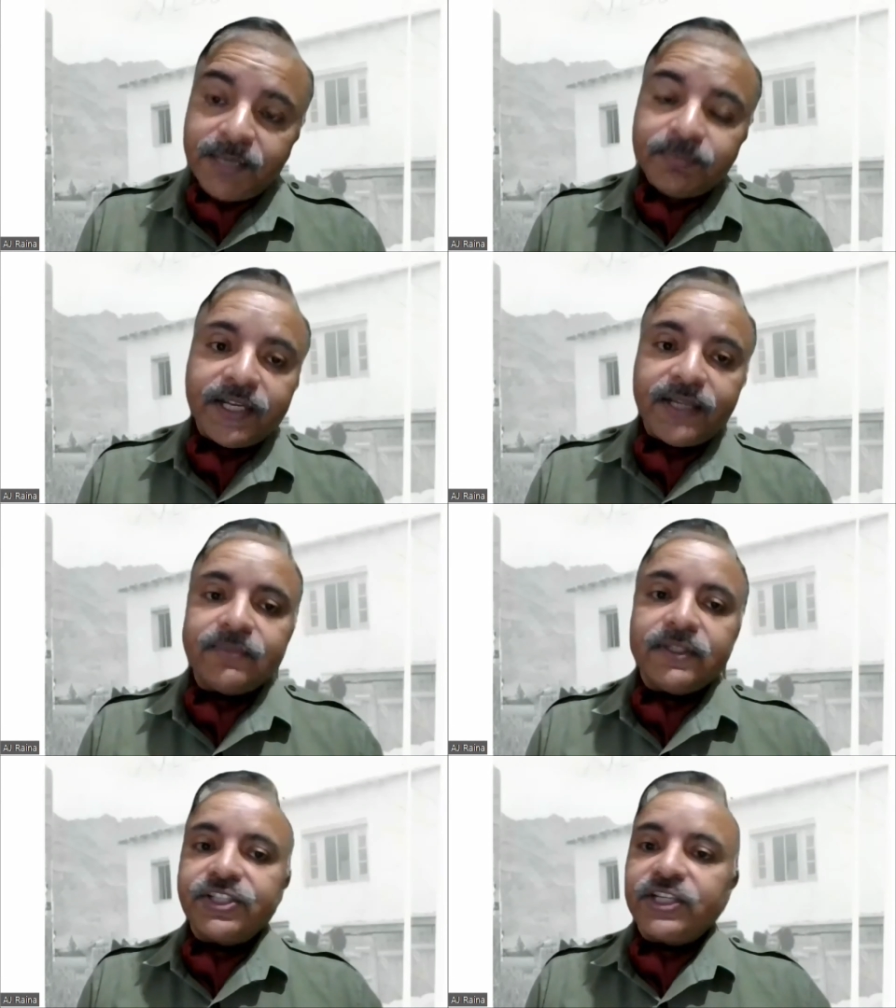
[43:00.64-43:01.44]
At the same
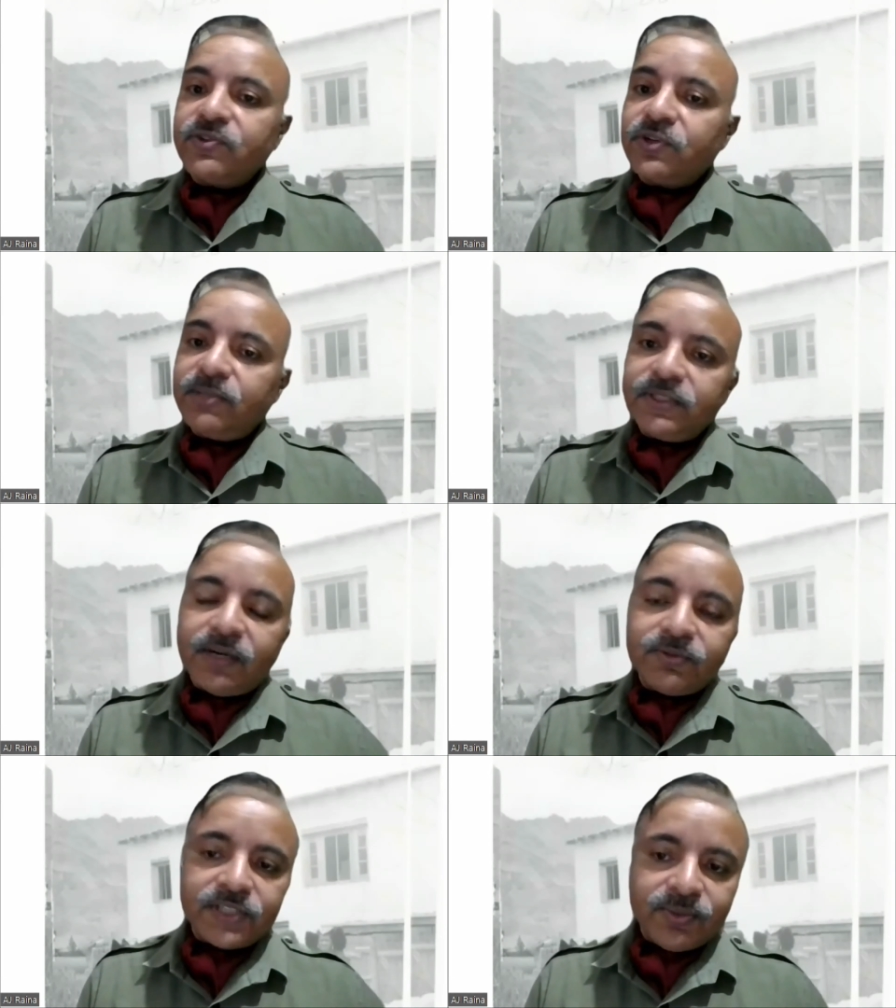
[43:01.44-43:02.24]
time, the Russians were
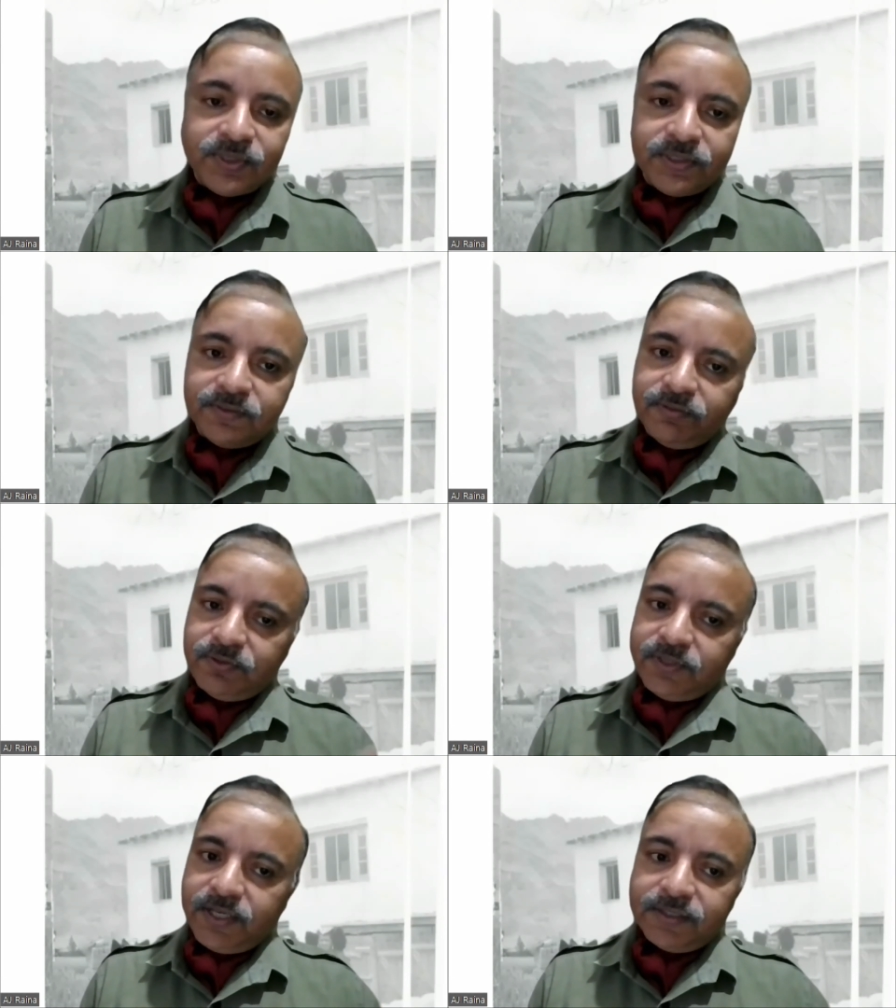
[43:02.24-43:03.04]
coming down south
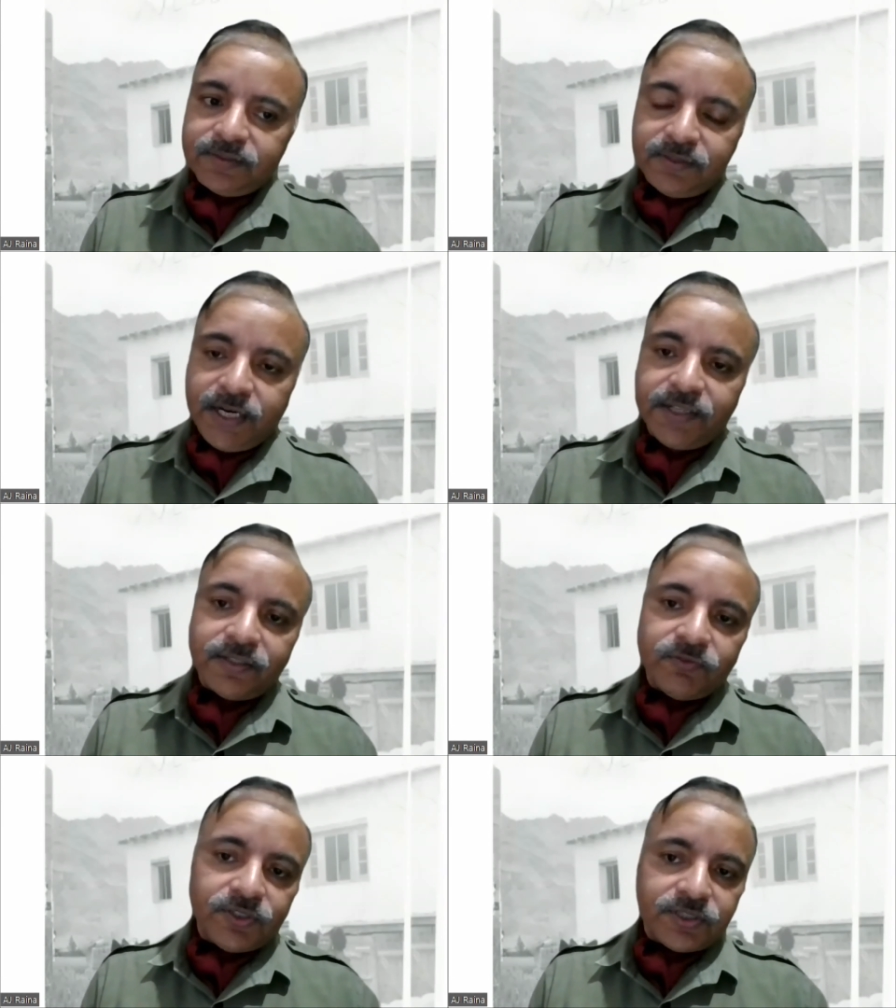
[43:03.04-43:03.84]
and
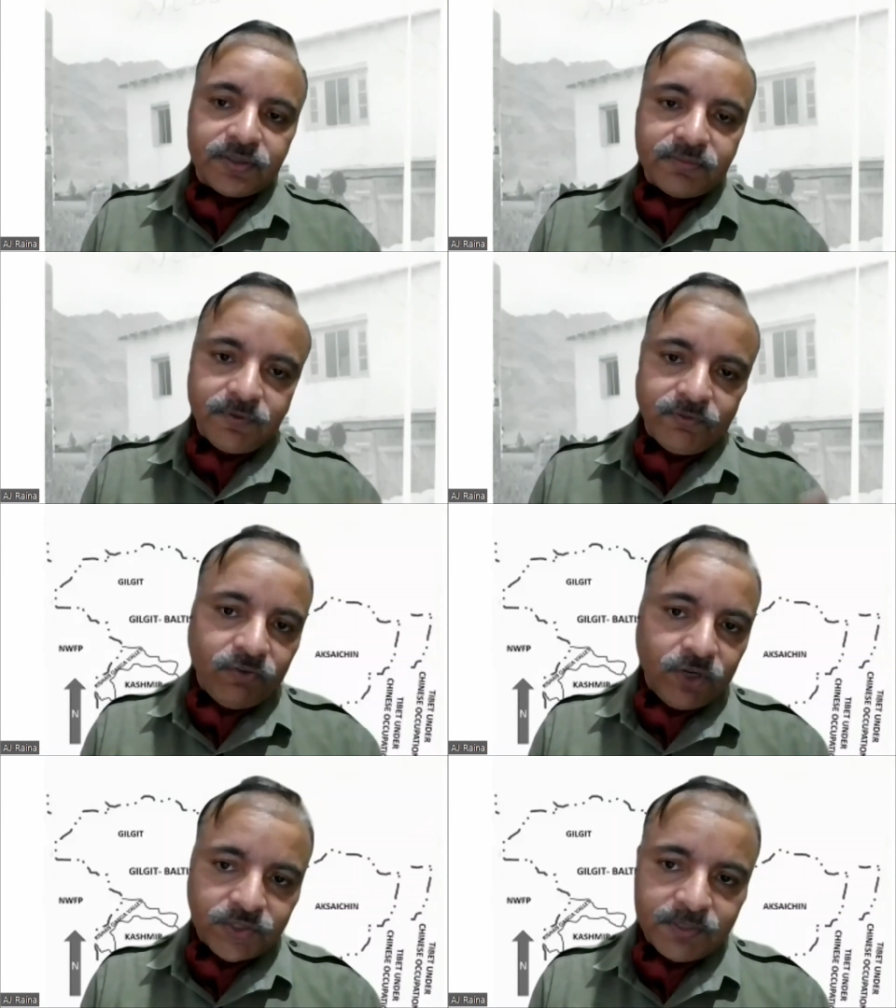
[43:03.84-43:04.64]
headed towards
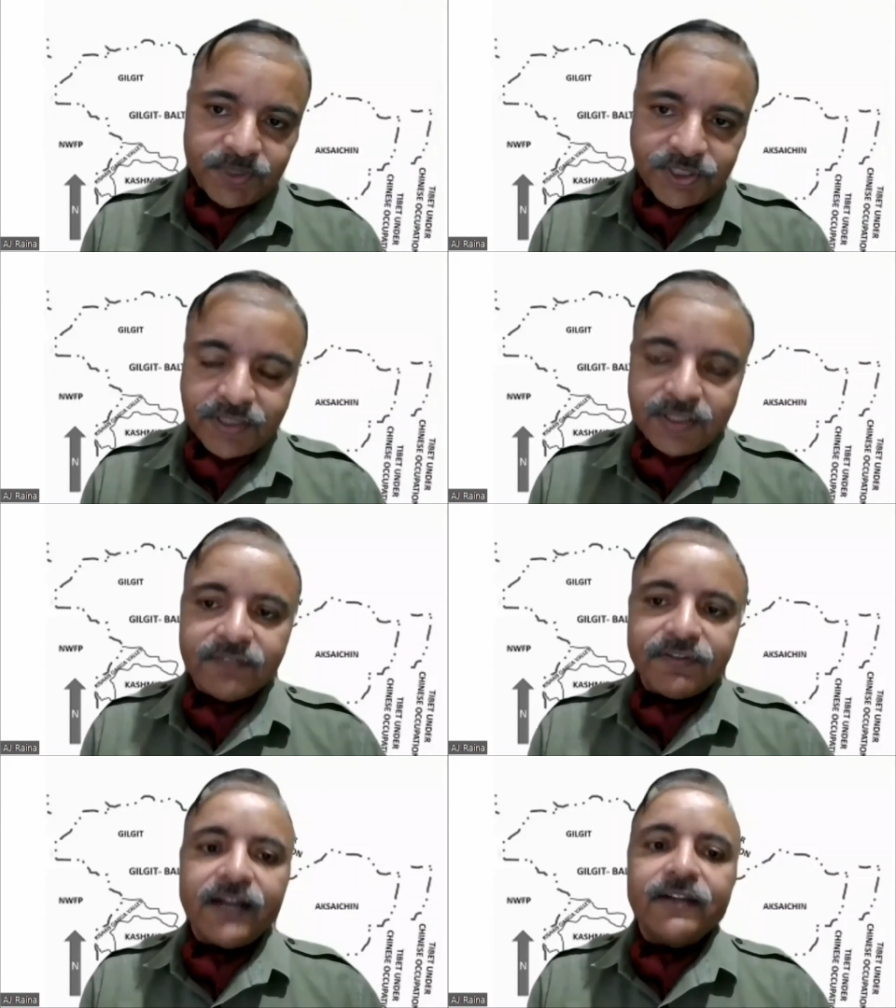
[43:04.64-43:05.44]
warm waters of the Persian
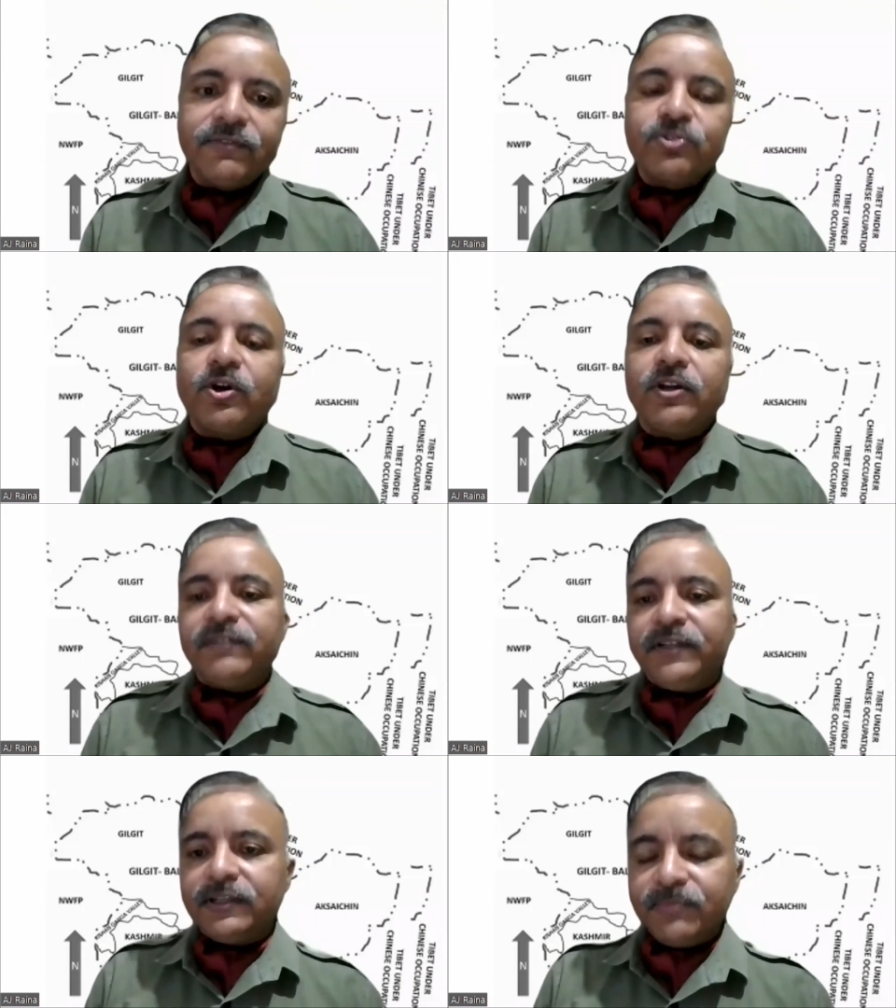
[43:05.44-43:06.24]
Gulf, and of course,
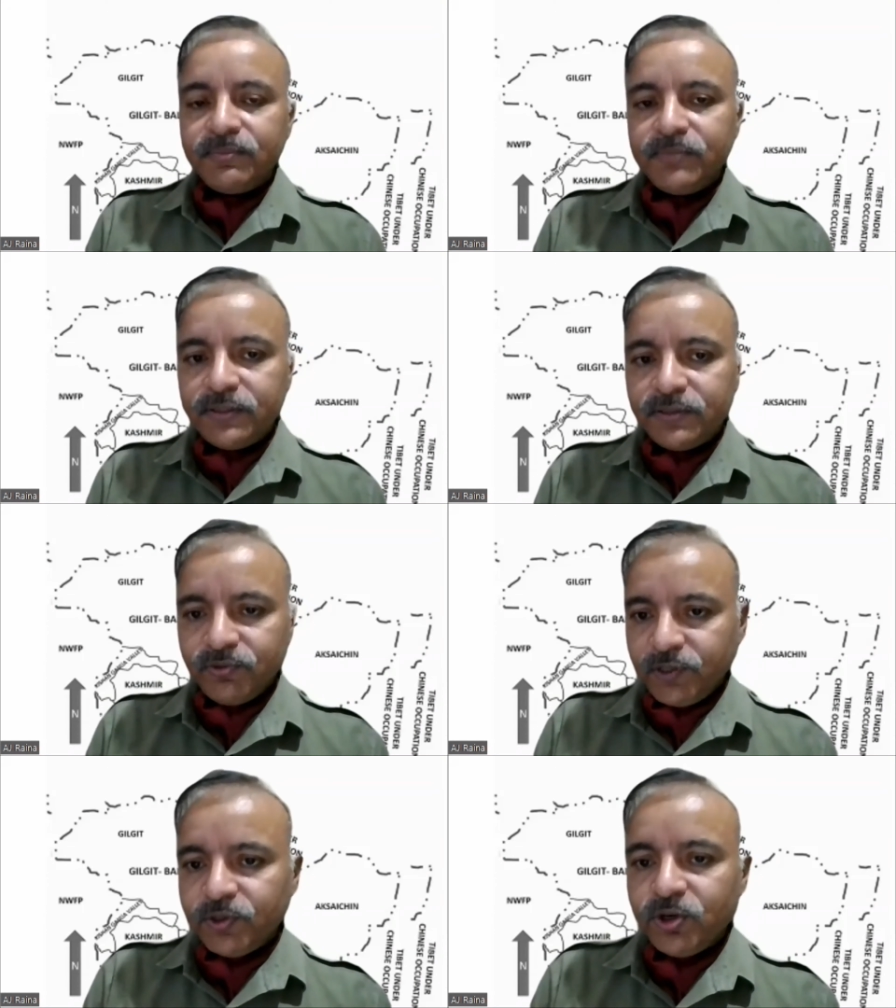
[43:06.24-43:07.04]
oil field of
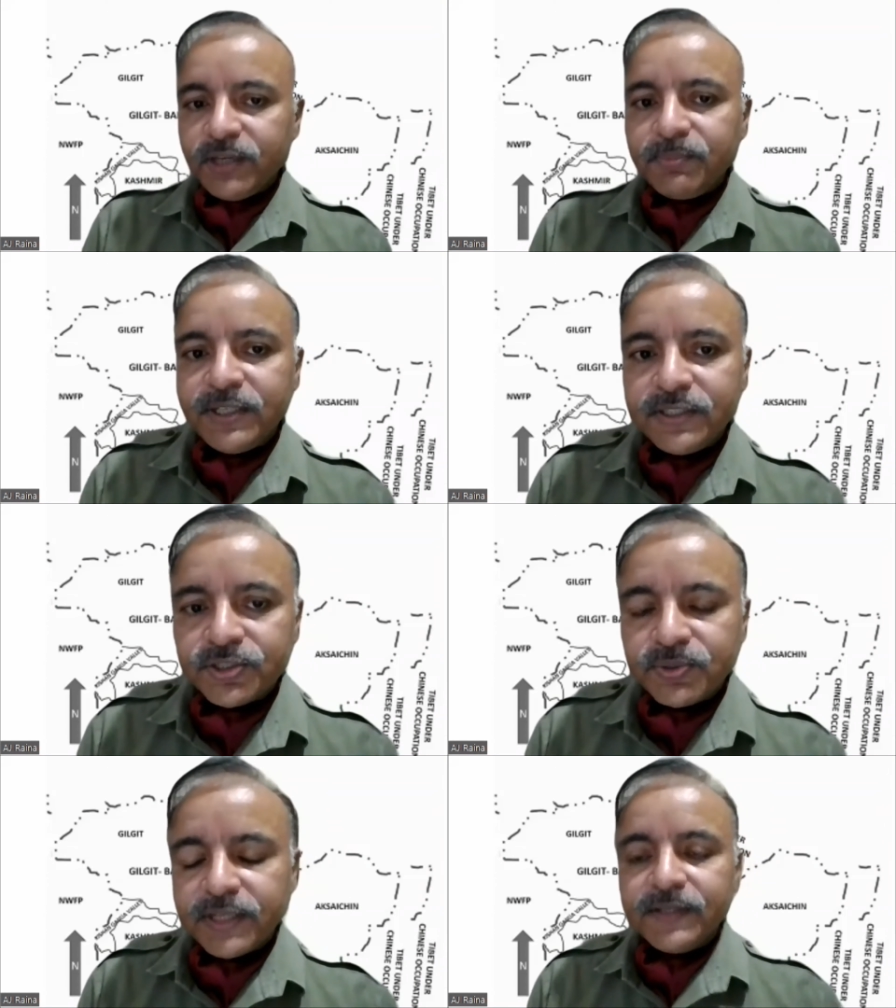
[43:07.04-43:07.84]
what we call the Middle
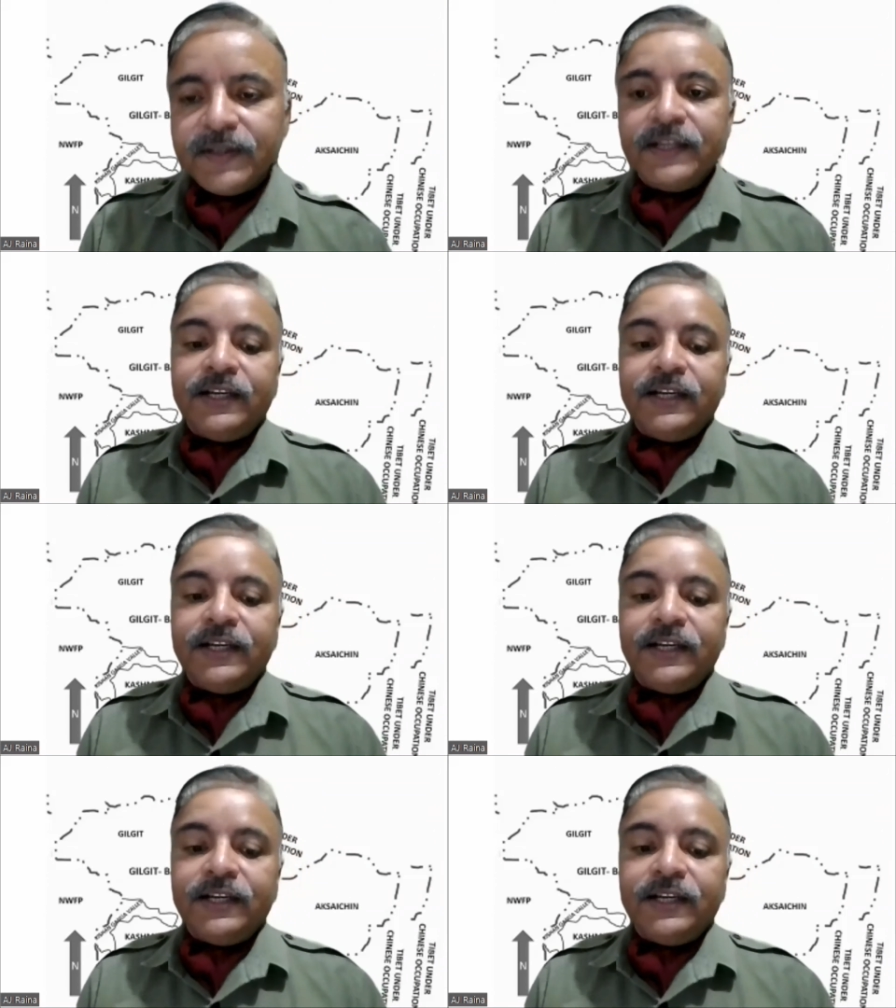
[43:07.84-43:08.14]
East today.